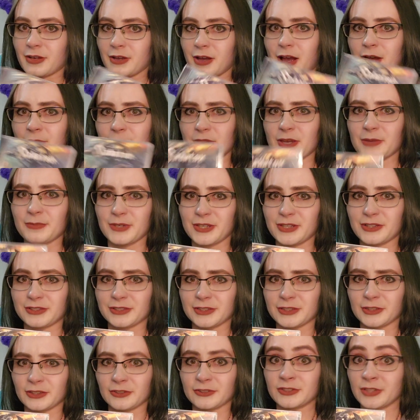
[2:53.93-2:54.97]
I may be a
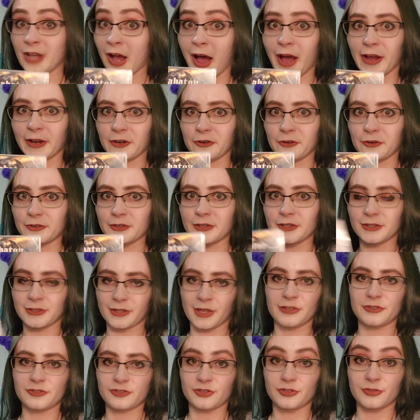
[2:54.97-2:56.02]
little tired, and
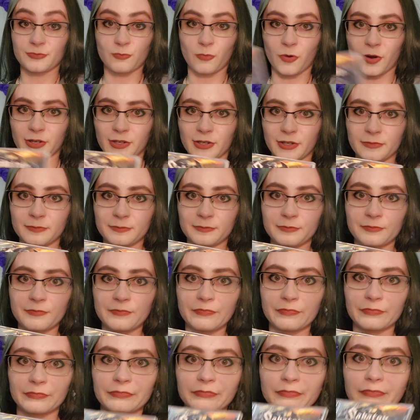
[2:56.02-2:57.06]
that's just why.
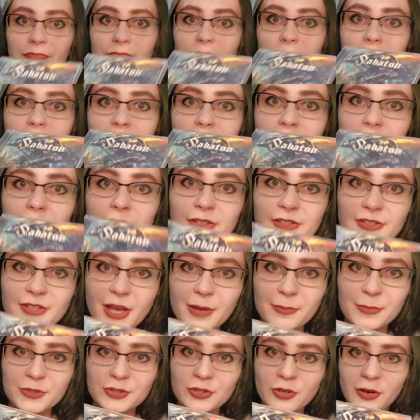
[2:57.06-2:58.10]

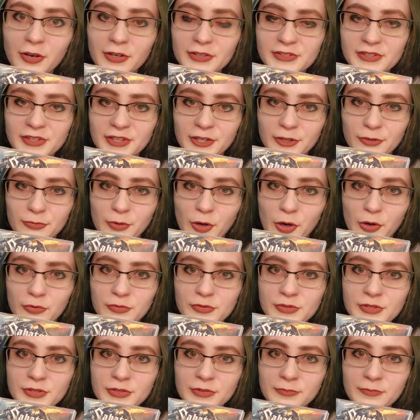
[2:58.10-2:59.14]
Sabaton's
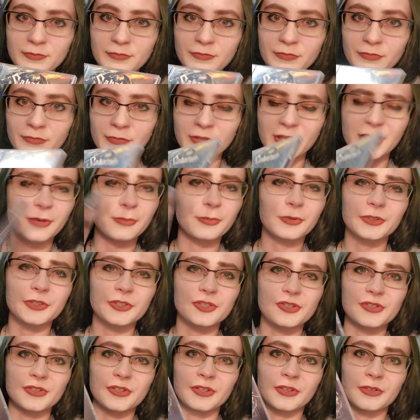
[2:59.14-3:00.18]
Heroes. And I'm really
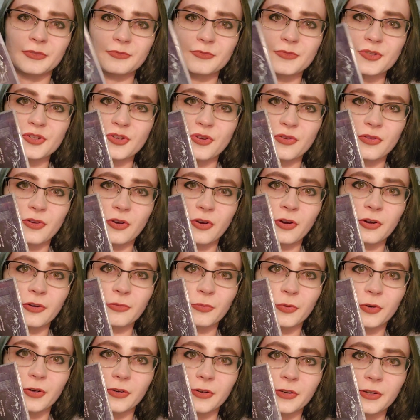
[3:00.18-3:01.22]
just going to show the
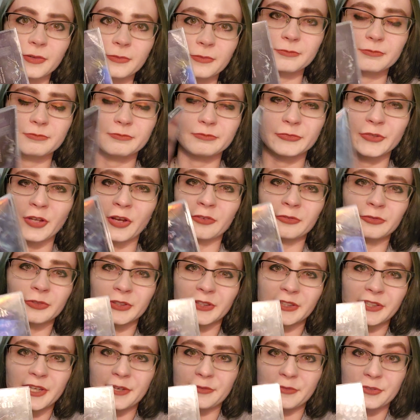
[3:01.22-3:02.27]
artwork, not
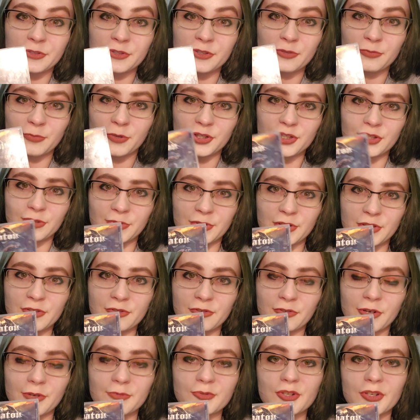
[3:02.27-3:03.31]
really give too much of a
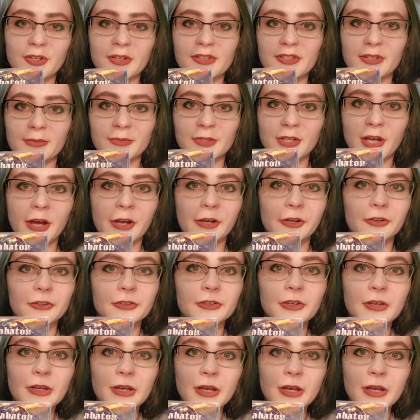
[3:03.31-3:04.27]
description because I'm tired.